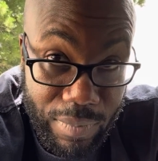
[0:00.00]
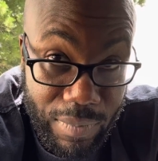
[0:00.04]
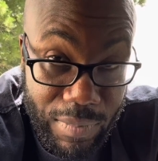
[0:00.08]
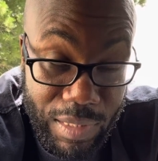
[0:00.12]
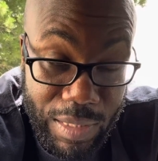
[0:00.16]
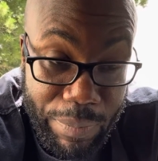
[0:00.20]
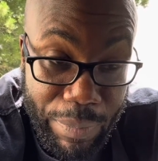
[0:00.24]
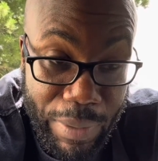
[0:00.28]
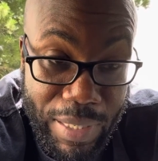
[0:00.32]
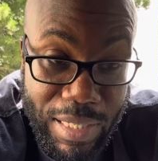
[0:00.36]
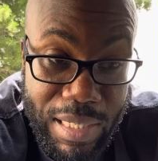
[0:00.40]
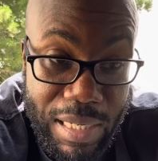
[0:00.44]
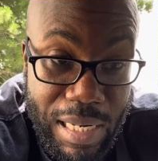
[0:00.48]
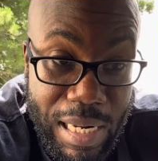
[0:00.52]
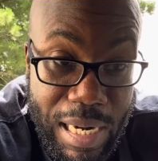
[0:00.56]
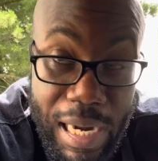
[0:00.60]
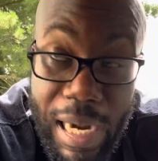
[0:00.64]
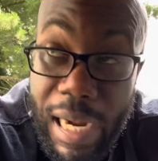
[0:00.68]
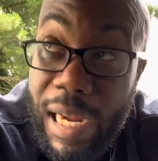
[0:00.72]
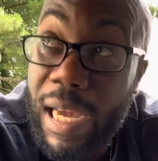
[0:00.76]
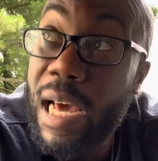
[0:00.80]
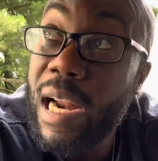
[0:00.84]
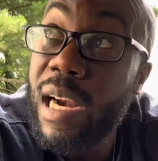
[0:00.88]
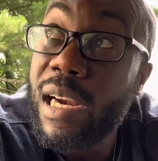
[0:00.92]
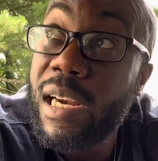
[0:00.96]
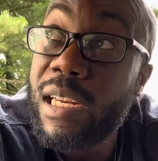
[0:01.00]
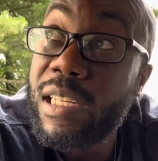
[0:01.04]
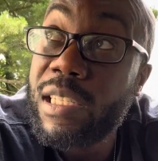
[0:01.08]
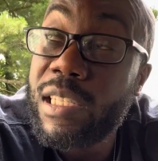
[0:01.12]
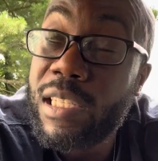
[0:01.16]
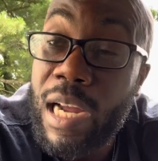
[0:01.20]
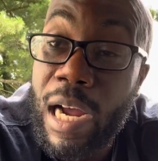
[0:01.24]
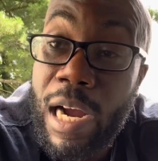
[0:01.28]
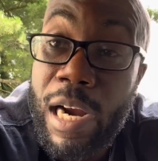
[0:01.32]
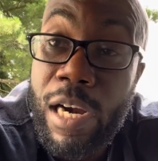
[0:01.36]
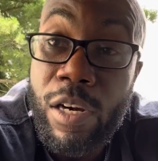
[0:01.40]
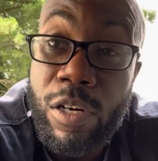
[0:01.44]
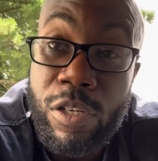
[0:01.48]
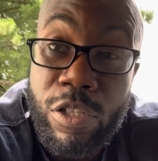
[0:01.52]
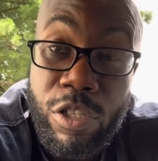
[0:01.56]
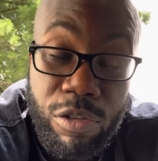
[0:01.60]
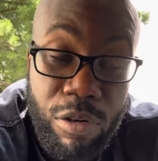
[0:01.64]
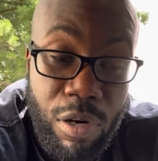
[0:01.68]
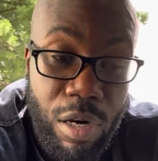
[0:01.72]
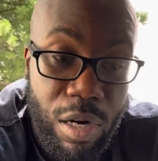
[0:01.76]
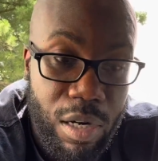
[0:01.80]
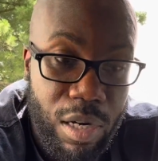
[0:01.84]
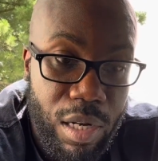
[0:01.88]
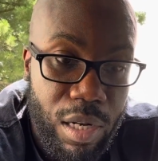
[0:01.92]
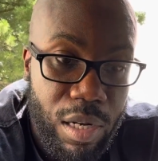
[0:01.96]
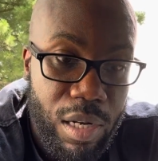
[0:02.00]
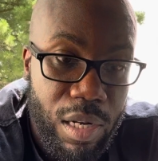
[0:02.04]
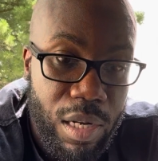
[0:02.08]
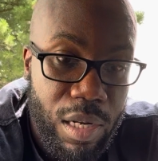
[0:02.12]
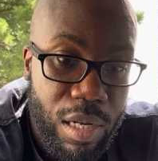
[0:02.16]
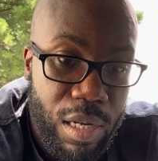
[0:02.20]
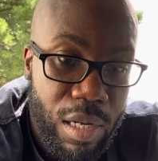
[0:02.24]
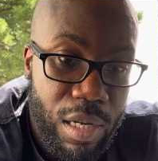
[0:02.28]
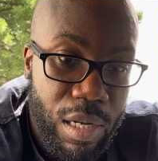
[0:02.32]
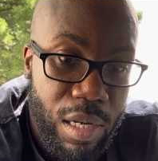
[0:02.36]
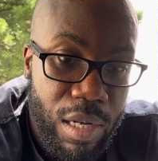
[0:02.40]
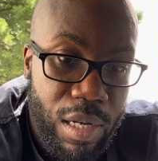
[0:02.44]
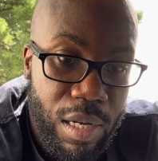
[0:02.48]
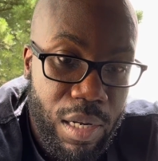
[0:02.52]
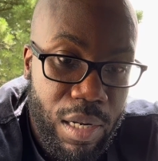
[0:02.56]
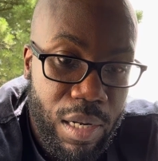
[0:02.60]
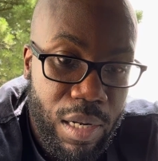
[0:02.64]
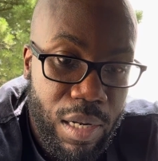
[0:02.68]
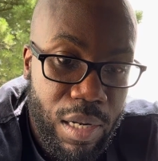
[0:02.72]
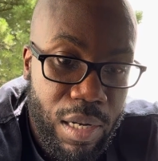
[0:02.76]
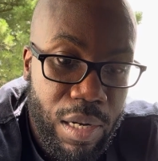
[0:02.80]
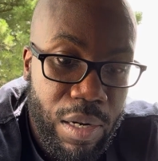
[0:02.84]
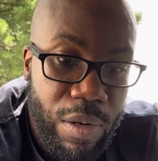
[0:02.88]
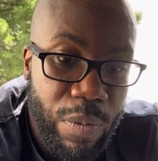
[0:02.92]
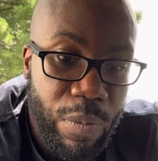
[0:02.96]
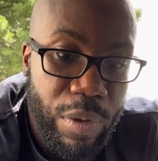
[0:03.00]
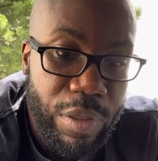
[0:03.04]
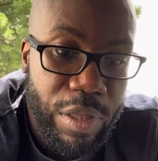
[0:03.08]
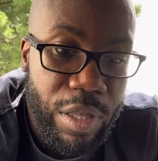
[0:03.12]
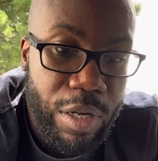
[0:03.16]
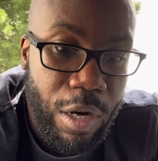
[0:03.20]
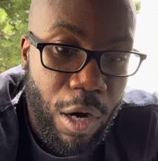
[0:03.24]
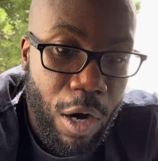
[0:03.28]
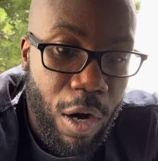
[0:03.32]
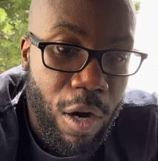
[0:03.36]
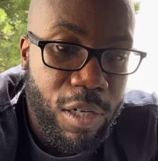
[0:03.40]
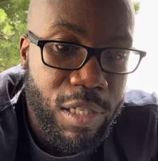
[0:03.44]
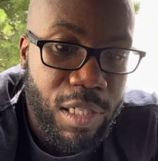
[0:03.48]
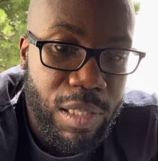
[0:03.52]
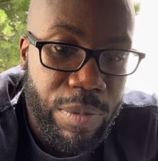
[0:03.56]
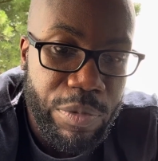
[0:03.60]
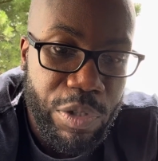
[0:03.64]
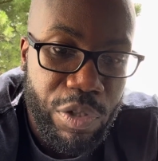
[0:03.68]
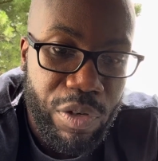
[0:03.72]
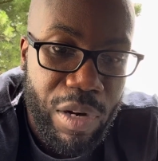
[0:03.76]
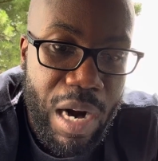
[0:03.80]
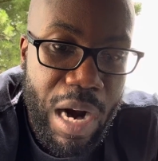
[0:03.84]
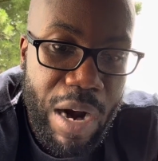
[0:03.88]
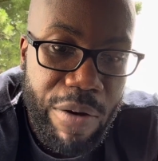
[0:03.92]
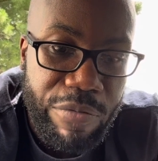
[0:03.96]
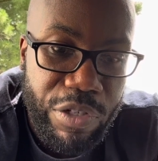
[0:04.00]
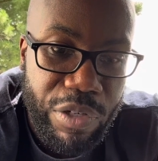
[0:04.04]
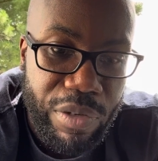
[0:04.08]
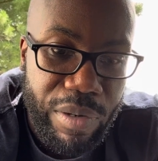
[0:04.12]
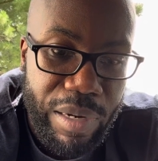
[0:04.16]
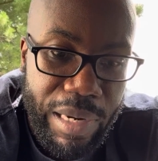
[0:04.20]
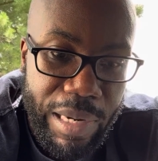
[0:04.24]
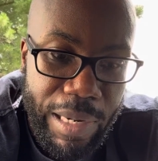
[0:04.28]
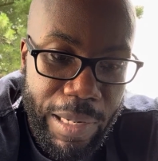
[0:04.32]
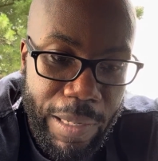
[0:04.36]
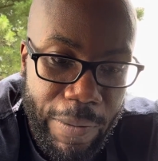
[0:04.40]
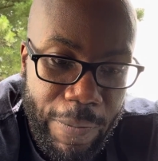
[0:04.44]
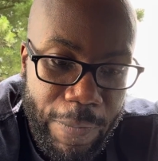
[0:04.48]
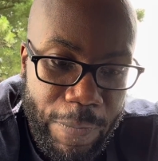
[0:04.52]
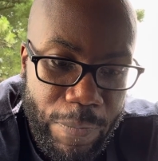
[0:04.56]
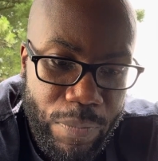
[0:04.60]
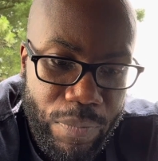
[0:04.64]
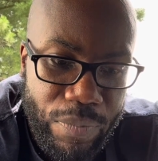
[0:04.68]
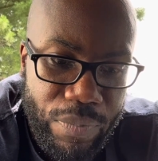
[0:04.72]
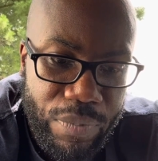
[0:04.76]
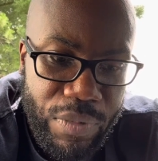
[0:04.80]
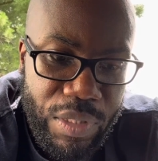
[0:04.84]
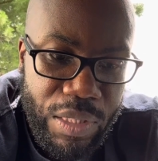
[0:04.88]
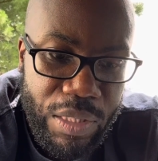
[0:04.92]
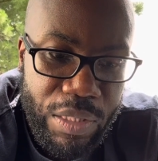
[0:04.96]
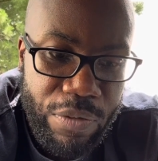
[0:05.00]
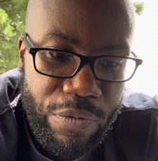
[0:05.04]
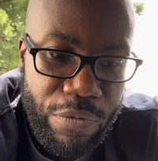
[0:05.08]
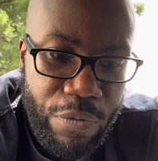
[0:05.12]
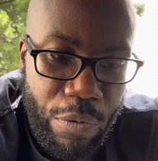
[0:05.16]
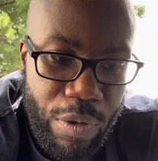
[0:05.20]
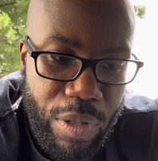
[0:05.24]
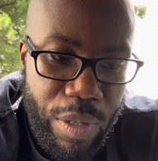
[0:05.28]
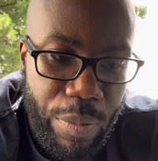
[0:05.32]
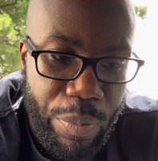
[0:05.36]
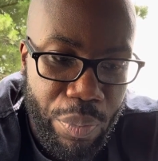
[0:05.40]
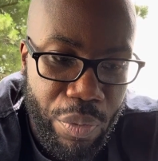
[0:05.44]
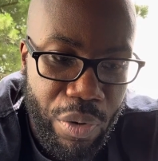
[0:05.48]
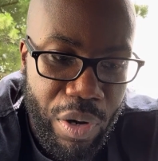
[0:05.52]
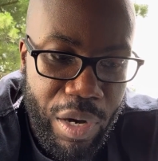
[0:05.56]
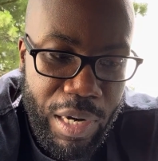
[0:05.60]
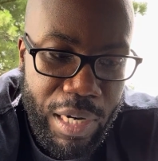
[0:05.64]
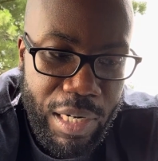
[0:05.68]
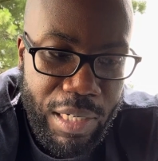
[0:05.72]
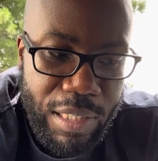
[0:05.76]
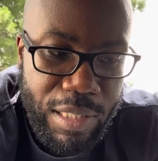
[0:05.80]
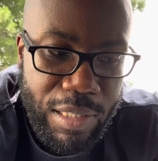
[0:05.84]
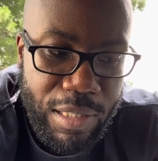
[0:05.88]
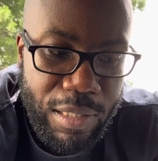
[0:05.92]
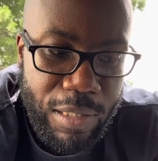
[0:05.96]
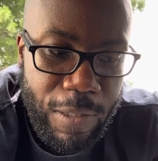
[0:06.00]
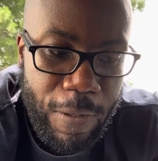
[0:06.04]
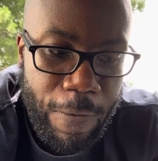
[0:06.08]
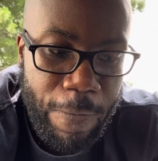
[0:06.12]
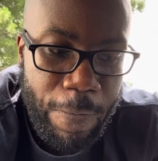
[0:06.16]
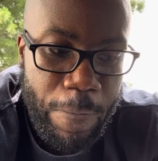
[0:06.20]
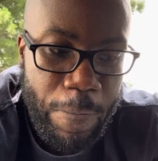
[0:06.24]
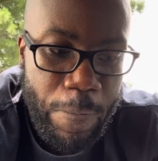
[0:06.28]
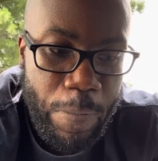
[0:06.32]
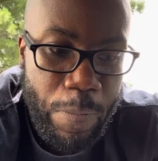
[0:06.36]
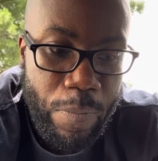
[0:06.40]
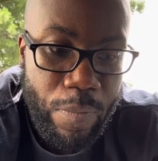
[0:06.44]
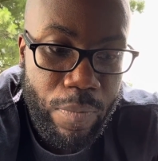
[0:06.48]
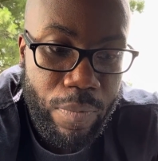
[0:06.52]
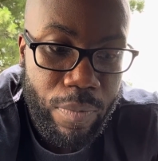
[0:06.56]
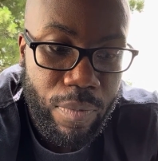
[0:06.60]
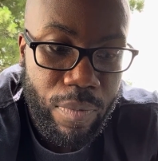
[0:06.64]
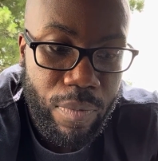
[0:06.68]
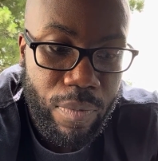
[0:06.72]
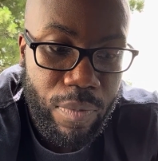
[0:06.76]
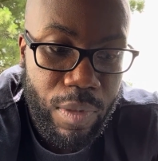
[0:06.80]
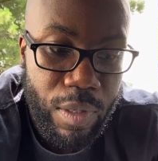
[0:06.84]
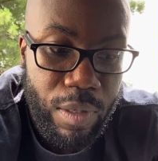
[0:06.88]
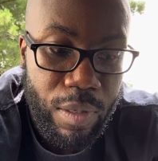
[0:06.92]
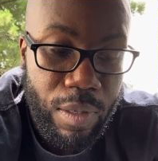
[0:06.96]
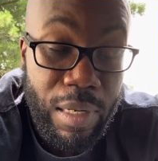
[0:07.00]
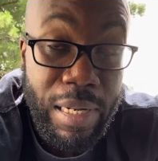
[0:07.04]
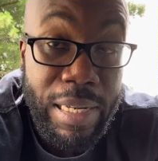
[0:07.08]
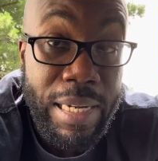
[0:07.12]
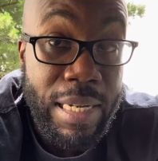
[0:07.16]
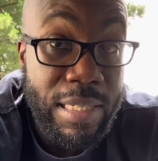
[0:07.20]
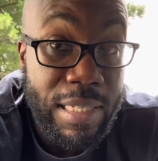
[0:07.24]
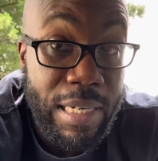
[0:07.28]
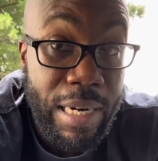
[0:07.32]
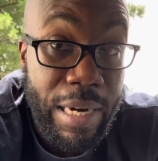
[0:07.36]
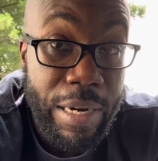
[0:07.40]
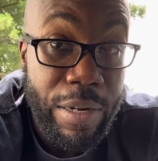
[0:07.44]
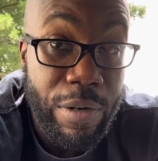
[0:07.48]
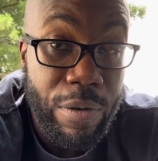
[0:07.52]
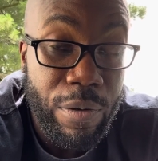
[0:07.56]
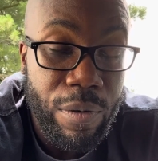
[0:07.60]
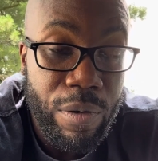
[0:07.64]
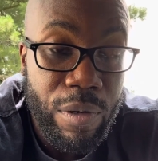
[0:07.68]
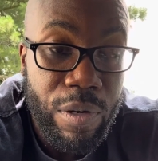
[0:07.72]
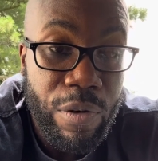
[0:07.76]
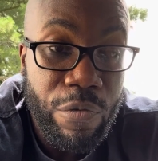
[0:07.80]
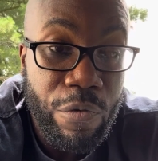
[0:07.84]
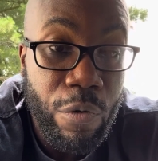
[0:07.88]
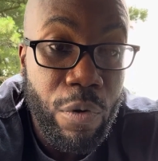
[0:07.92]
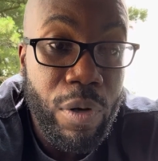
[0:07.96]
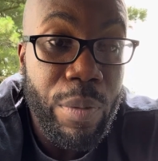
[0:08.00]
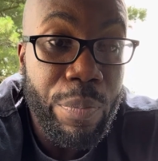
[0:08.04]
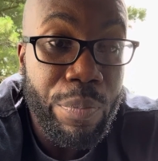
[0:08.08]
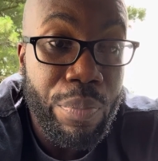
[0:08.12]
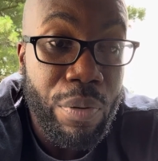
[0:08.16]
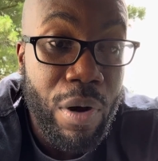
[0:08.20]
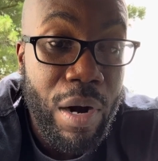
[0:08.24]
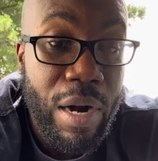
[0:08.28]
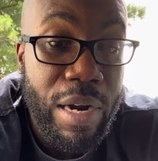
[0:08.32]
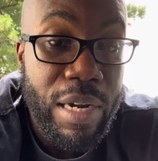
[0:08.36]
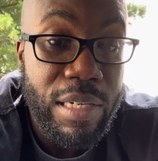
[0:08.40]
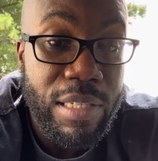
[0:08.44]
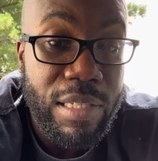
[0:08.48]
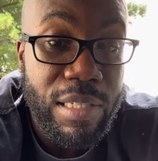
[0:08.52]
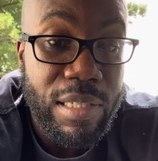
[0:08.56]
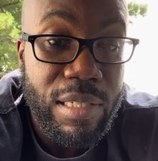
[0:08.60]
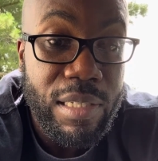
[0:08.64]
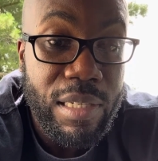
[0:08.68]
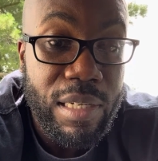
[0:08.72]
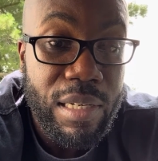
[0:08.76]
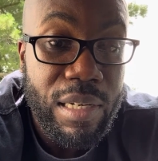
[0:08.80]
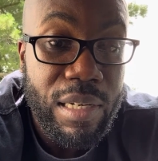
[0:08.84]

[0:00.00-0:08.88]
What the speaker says: basically, I got an entire truck with an awesome drivetrain for the price, clean title, for the price